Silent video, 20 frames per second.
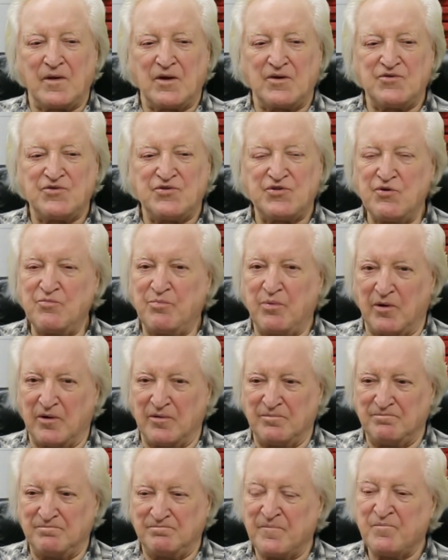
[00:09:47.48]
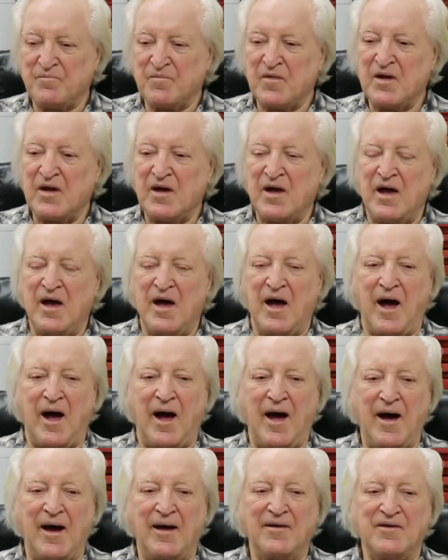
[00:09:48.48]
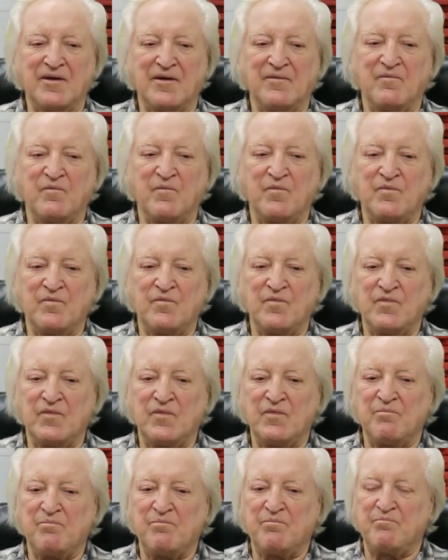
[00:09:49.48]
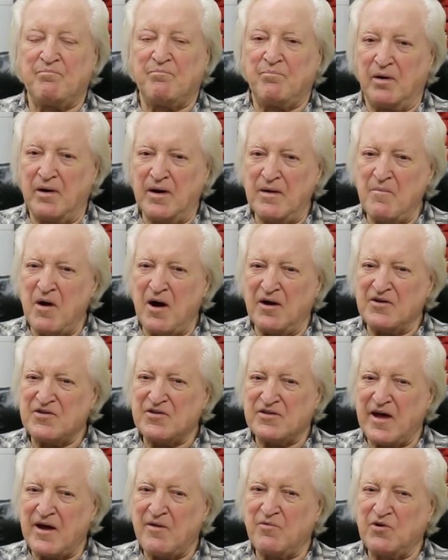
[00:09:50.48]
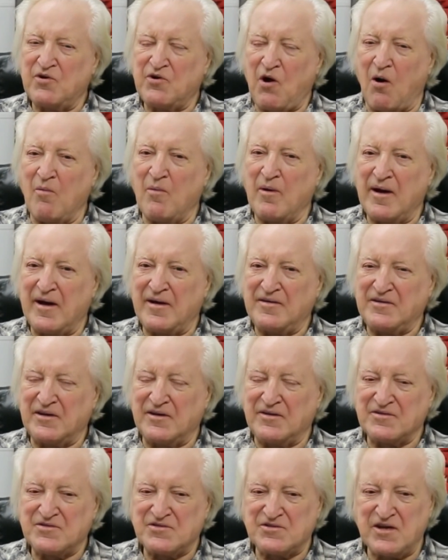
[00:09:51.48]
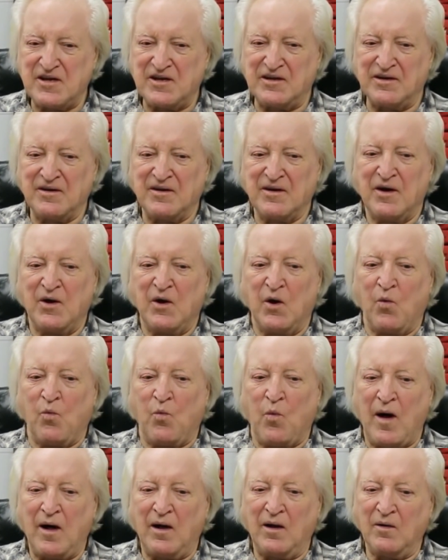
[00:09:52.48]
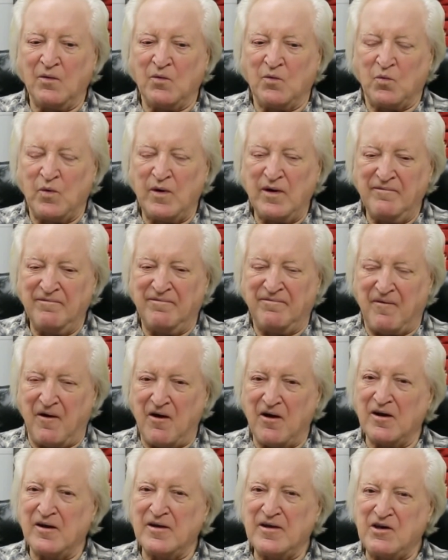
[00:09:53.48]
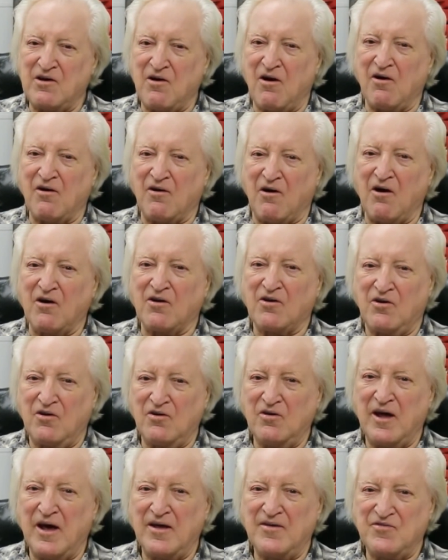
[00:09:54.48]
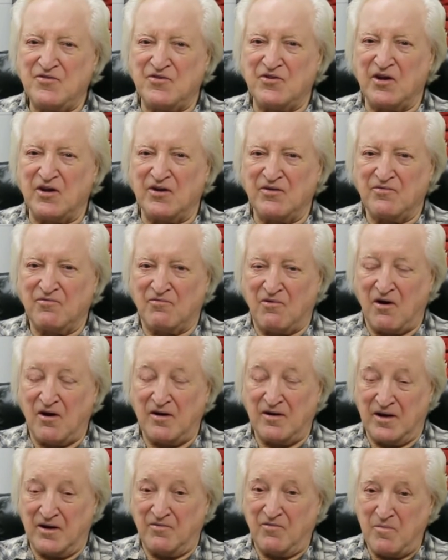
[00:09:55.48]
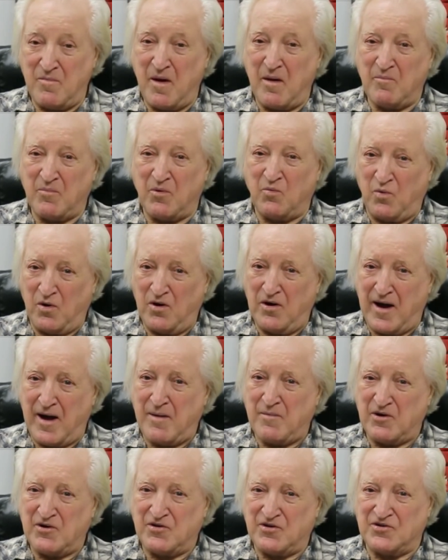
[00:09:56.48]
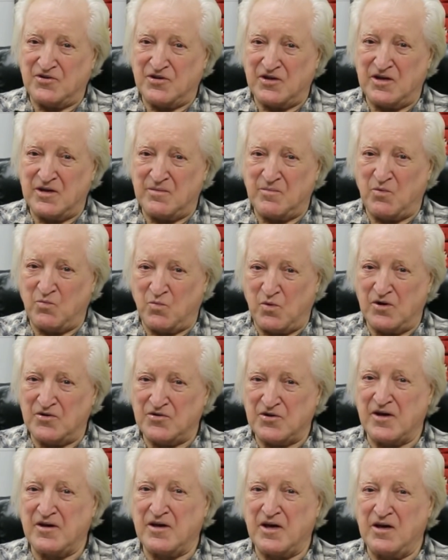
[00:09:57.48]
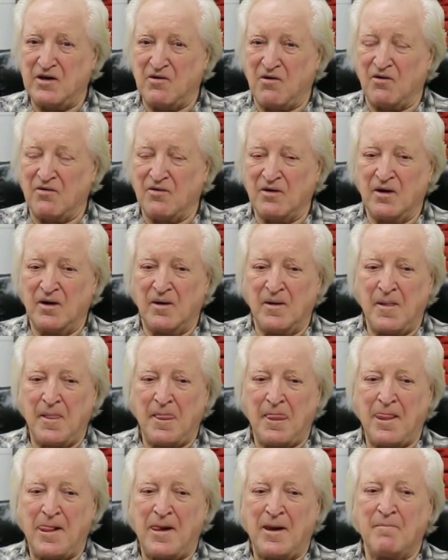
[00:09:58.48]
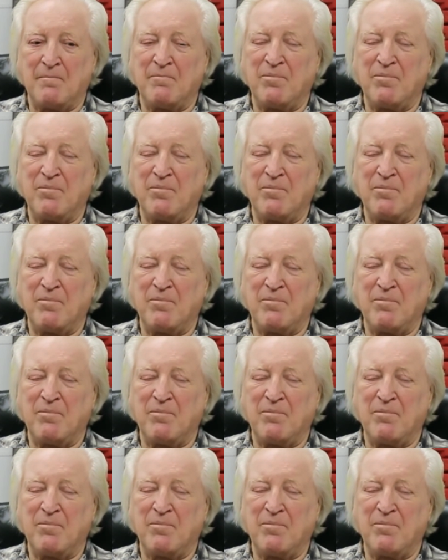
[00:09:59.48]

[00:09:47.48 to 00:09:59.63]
Supra. And pretty much they were dominating the scene. Well, we finally got our good engine in, right? Now remember, we're an amateur team and we're taking on